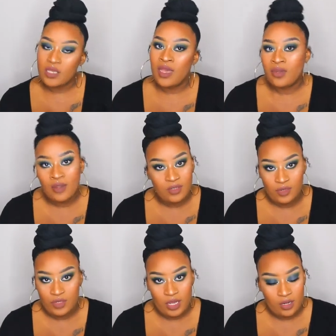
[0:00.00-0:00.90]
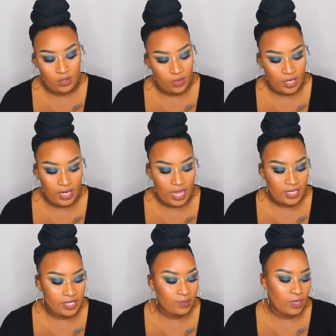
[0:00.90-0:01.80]
y'all don't use hair glue on your
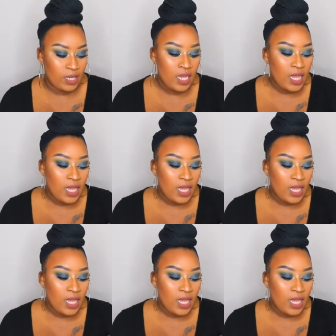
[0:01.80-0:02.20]
lashes but